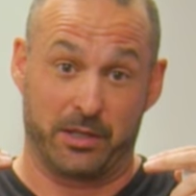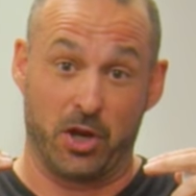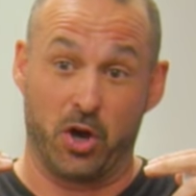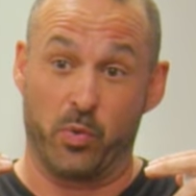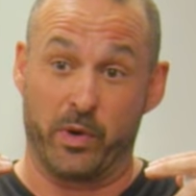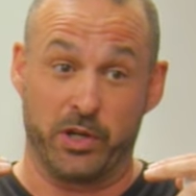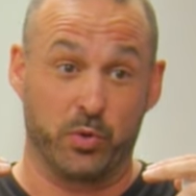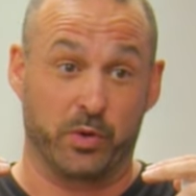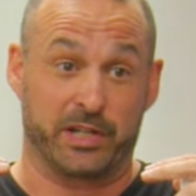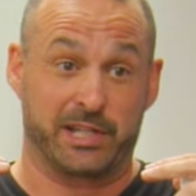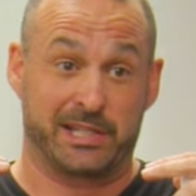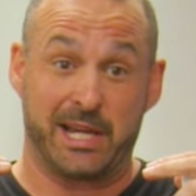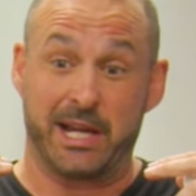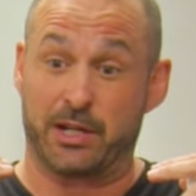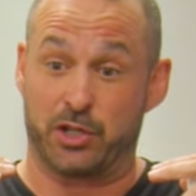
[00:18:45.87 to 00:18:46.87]
yo, when you were
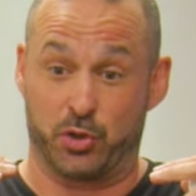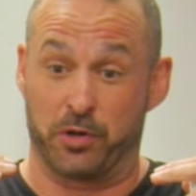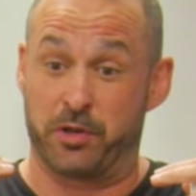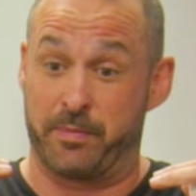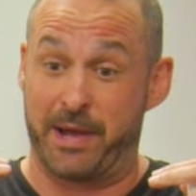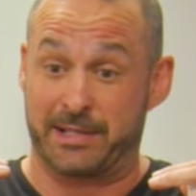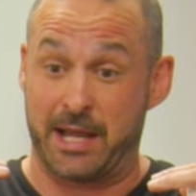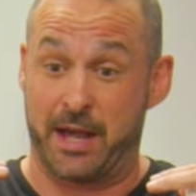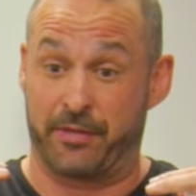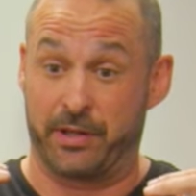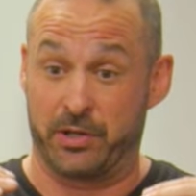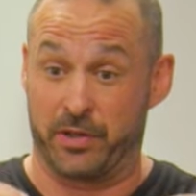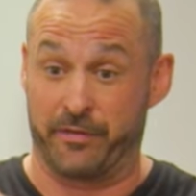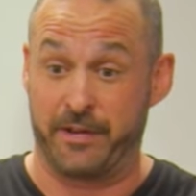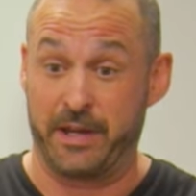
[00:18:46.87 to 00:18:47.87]
six, you were the best
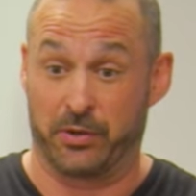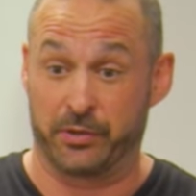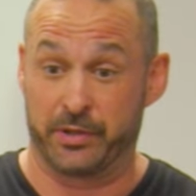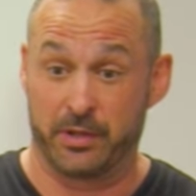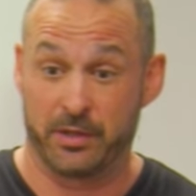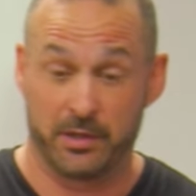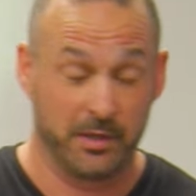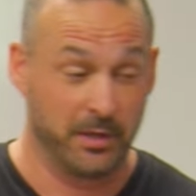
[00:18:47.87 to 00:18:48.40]
athlete on the field.